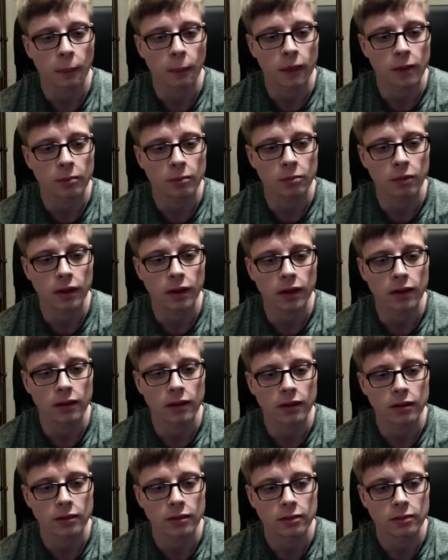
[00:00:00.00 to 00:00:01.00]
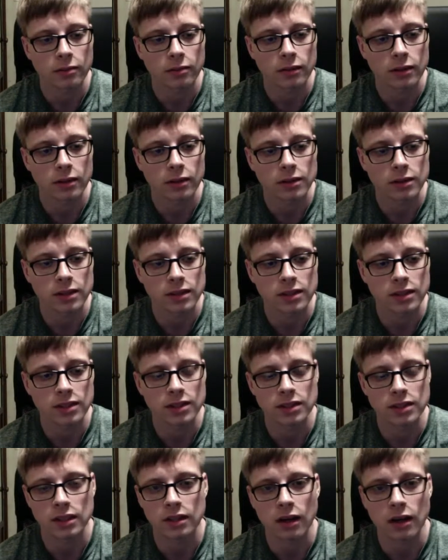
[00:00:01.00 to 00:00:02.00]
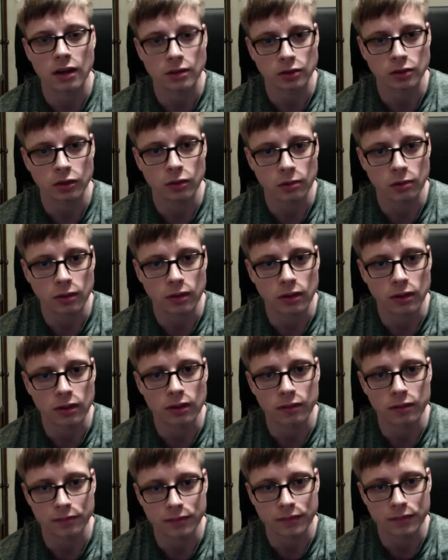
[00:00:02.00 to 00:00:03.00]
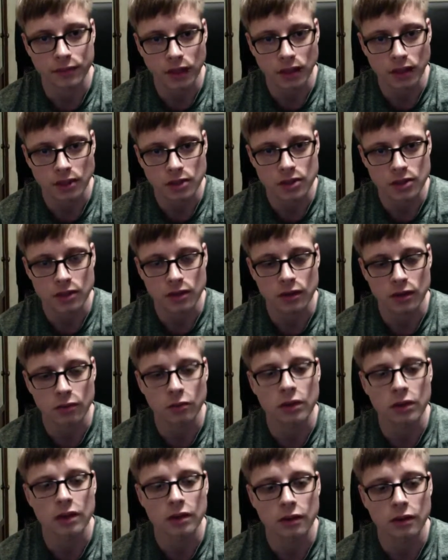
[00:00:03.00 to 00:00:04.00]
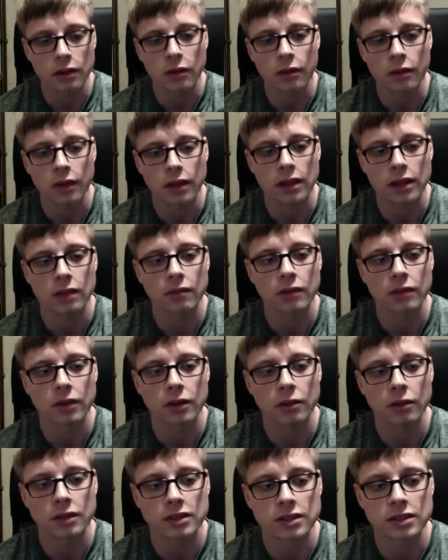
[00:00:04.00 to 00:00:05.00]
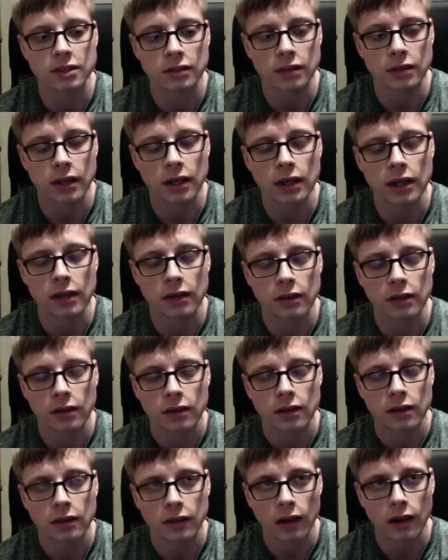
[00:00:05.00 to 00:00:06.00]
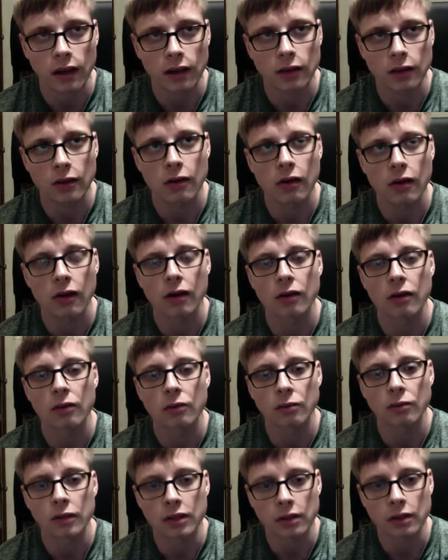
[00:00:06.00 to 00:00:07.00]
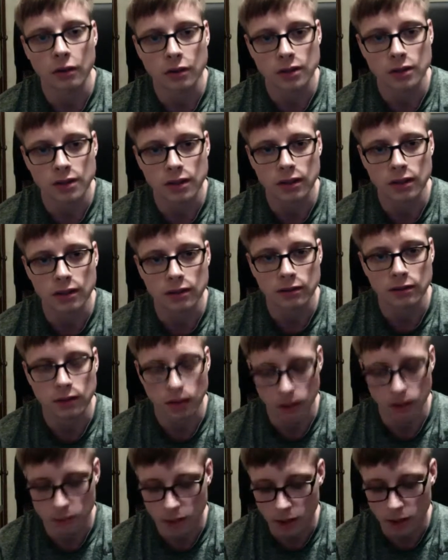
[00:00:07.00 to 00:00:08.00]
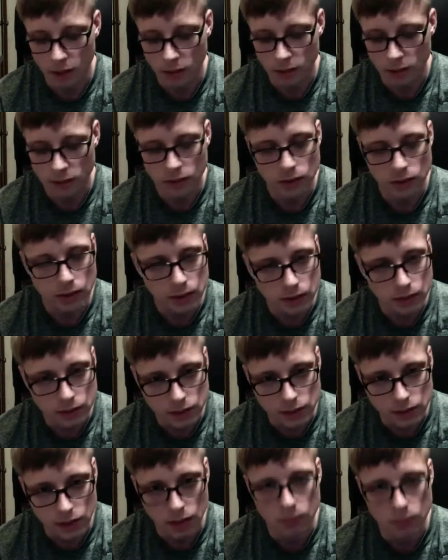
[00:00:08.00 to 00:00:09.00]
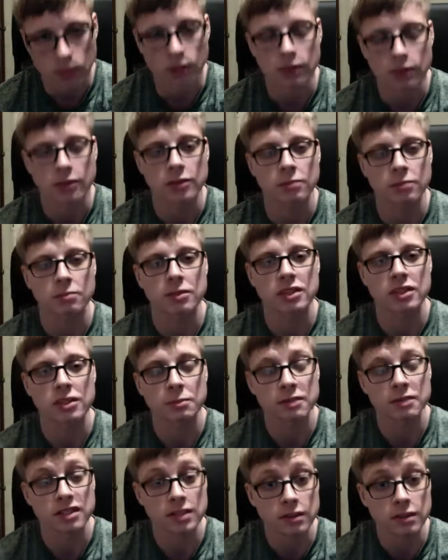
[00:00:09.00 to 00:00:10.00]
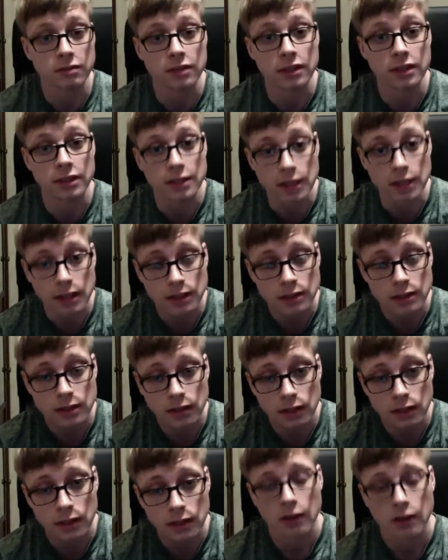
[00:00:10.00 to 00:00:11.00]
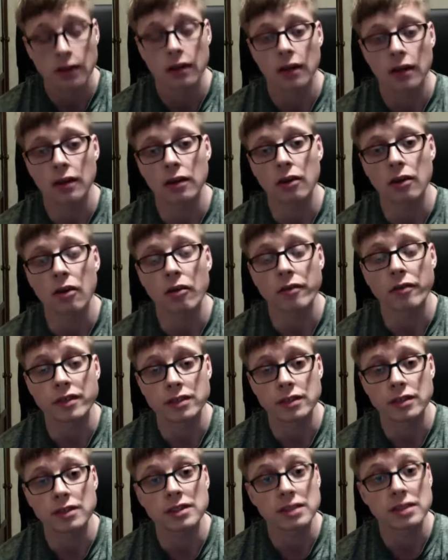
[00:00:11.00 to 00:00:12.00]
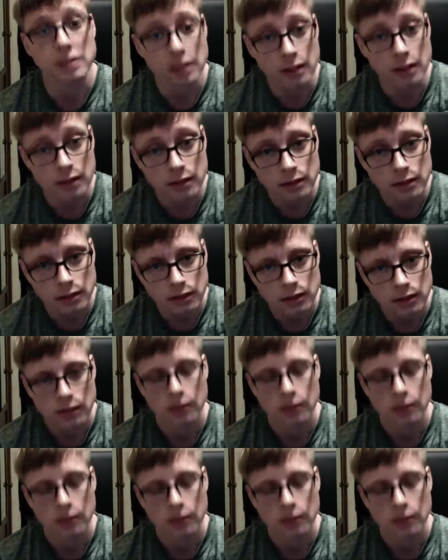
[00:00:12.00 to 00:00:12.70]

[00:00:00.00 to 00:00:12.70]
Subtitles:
But since it said October next year, we know that even though it's delayed that long, we know it's going to come out, and it's going to come out on a specific date, and all of us can see it.